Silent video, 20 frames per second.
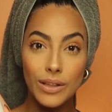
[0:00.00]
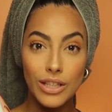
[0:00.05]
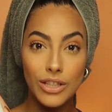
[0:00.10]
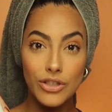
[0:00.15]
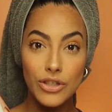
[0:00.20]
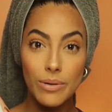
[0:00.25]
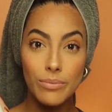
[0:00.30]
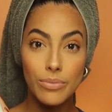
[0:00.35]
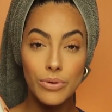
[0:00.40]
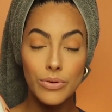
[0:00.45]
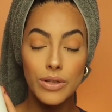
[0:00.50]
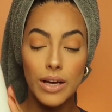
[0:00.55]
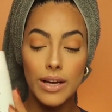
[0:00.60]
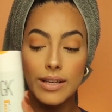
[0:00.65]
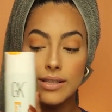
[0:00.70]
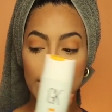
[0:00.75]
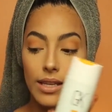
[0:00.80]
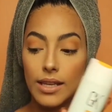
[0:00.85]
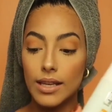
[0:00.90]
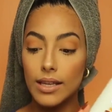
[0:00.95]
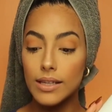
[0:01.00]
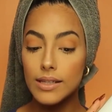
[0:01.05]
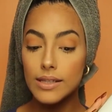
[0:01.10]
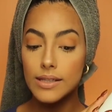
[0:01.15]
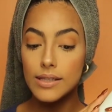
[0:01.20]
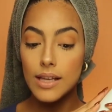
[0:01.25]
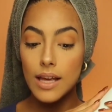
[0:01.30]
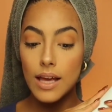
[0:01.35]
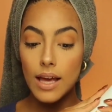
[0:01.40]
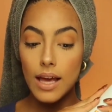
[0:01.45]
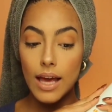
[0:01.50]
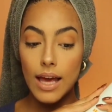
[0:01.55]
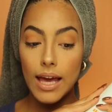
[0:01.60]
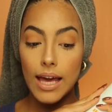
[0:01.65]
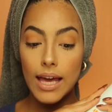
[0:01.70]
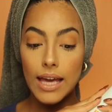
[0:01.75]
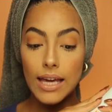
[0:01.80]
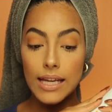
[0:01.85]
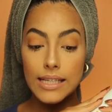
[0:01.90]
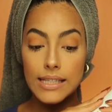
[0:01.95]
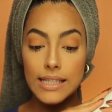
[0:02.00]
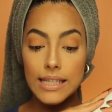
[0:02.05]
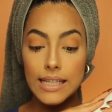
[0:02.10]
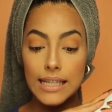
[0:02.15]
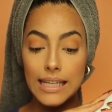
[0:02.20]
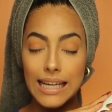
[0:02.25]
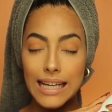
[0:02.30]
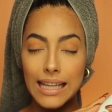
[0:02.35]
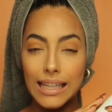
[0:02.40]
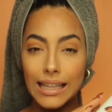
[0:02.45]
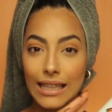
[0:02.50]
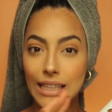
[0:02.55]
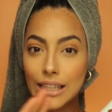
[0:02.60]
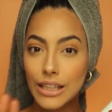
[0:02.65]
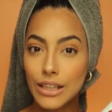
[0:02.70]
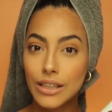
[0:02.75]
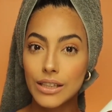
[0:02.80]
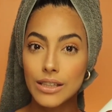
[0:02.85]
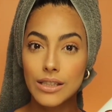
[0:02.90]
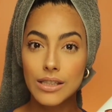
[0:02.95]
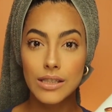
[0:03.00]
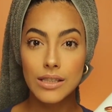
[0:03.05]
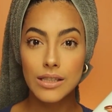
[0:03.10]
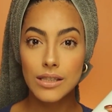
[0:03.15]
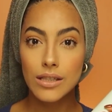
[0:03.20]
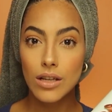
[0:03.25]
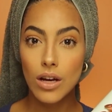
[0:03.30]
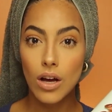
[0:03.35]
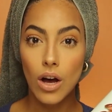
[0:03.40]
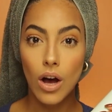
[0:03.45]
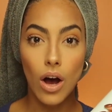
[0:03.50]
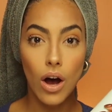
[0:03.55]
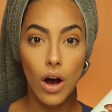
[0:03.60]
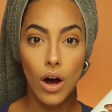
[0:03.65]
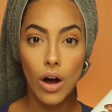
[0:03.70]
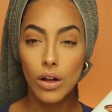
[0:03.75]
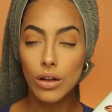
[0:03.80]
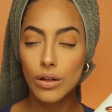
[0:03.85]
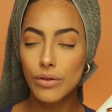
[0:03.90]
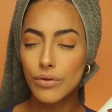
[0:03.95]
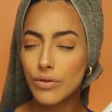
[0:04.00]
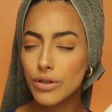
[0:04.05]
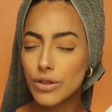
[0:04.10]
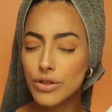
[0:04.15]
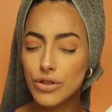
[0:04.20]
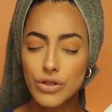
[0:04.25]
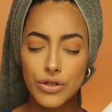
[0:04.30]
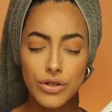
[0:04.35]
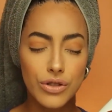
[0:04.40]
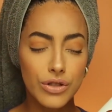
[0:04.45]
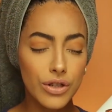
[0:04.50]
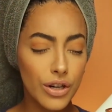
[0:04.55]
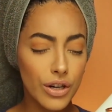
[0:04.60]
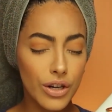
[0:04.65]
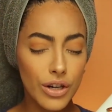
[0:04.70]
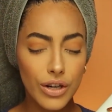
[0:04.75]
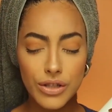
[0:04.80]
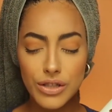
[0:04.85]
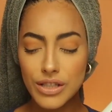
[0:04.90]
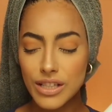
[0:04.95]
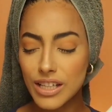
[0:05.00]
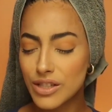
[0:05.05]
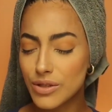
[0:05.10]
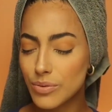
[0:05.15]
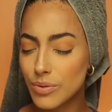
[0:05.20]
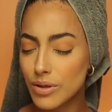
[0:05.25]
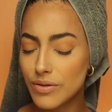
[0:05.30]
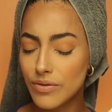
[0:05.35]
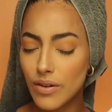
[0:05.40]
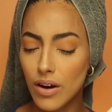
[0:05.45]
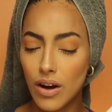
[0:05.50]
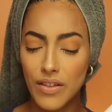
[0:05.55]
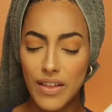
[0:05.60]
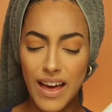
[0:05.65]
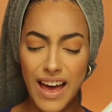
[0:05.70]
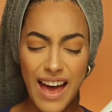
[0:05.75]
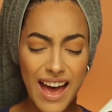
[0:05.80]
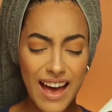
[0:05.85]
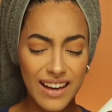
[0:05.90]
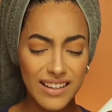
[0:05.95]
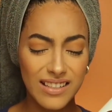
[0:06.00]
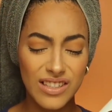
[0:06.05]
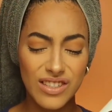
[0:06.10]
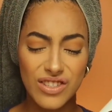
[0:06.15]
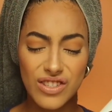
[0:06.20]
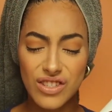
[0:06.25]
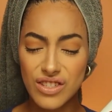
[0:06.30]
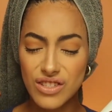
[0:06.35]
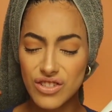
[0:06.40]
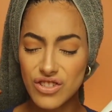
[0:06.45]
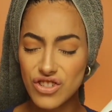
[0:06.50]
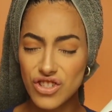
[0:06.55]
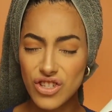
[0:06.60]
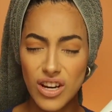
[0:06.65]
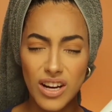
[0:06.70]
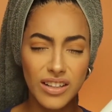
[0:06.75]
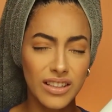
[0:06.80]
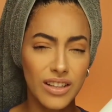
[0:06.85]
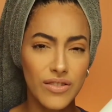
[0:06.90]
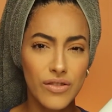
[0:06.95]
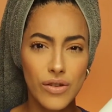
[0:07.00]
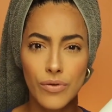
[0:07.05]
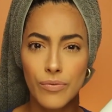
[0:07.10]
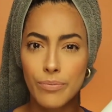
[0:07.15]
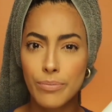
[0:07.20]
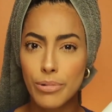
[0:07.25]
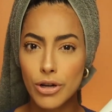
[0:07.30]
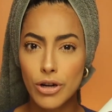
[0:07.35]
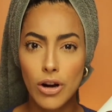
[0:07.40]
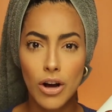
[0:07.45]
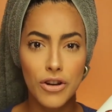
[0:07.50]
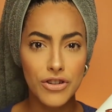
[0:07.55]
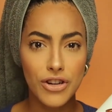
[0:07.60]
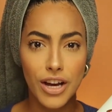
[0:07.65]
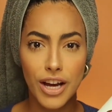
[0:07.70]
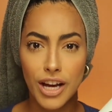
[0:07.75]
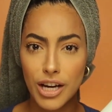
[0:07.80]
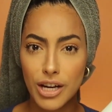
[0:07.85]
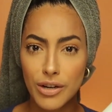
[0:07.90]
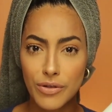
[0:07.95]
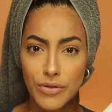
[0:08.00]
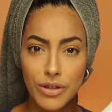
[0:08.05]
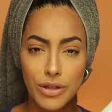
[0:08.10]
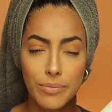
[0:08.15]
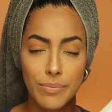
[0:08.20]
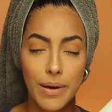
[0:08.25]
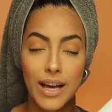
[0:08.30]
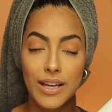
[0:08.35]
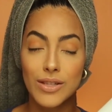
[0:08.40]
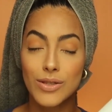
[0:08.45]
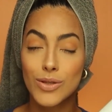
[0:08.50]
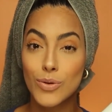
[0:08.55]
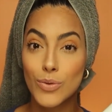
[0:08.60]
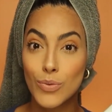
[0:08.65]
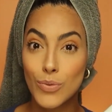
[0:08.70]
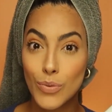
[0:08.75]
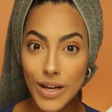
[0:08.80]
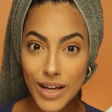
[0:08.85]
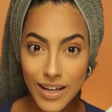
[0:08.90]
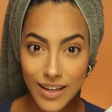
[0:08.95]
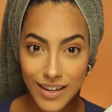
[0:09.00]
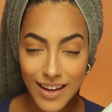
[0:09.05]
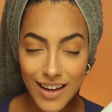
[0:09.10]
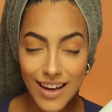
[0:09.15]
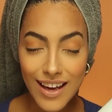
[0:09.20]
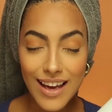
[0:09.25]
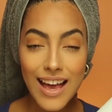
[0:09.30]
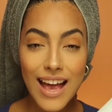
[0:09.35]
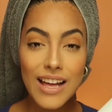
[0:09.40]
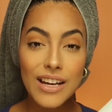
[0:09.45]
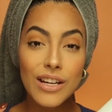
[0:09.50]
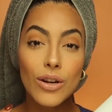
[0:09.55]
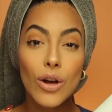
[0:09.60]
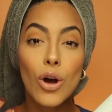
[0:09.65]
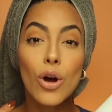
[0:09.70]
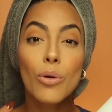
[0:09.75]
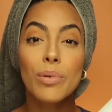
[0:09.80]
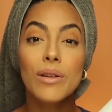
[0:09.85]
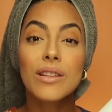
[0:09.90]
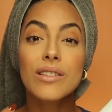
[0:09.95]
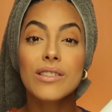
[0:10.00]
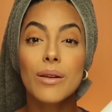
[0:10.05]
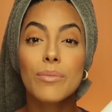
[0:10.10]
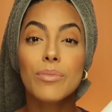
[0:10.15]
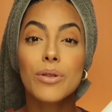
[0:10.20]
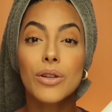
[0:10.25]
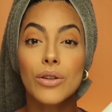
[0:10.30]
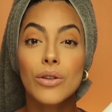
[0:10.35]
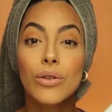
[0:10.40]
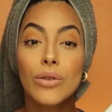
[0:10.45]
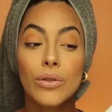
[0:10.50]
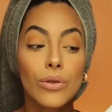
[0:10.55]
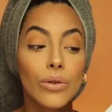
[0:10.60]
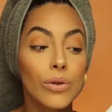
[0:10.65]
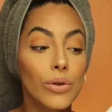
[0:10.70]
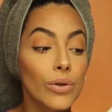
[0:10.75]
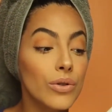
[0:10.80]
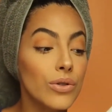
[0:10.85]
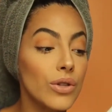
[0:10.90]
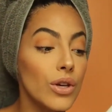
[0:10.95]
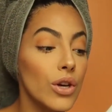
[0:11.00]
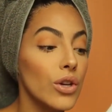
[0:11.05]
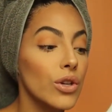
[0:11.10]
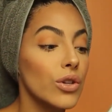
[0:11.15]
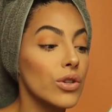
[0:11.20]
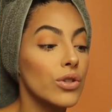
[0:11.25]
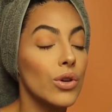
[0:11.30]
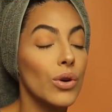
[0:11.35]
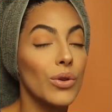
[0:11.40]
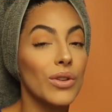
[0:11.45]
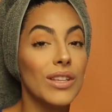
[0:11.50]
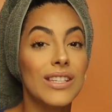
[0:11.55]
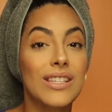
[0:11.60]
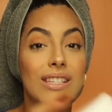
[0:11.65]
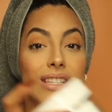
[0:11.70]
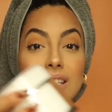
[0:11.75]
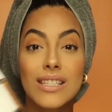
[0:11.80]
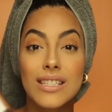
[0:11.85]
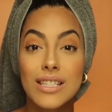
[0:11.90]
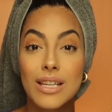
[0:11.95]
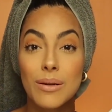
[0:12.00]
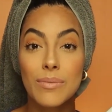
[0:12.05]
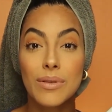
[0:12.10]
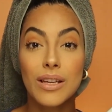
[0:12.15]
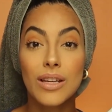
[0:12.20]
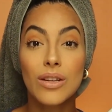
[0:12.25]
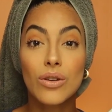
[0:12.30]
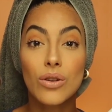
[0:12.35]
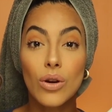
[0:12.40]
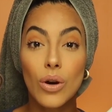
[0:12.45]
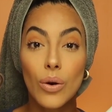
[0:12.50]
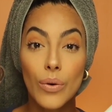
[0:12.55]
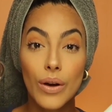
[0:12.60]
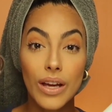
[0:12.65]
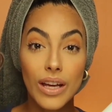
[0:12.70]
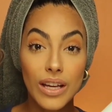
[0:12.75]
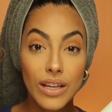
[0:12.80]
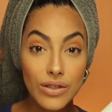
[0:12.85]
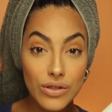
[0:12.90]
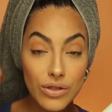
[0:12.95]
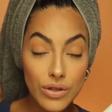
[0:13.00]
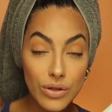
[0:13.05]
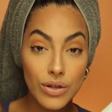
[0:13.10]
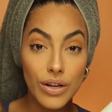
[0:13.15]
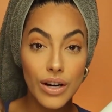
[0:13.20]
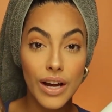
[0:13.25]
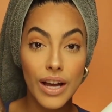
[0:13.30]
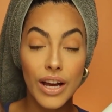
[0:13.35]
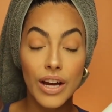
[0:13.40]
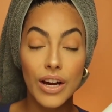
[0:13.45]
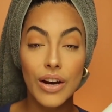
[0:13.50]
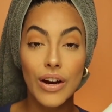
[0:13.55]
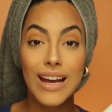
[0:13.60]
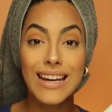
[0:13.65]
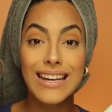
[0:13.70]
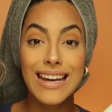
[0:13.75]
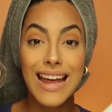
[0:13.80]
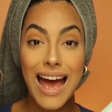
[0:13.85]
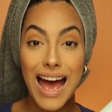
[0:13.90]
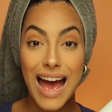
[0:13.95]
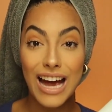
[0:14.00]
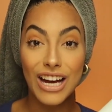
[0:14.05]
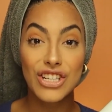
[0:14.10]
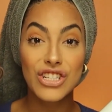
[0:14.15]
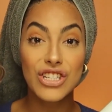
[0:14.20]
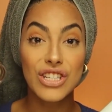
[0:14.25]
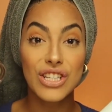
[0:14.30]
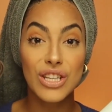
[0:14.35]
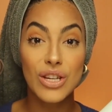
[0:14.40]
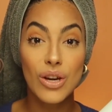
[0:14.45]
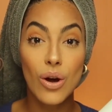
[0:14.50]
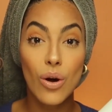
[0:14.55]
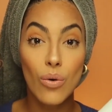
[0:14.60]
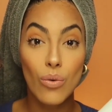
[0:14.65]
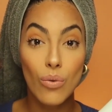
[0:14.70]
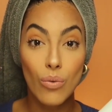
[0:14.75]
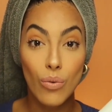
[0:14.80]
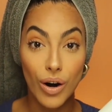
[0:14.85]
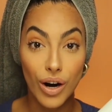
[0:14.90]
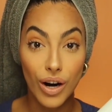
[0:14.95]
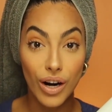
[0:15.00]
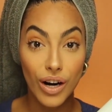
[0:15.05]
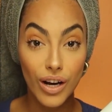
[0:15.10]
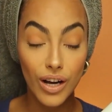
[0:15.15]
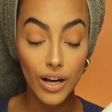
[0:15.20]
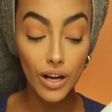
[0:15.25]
what this shampoo does is it clears all of the dirt, gets rid of all the excess junk that you've put on your hair for the past week, and it opens up your cuticles so the system can go into your hair and actually work.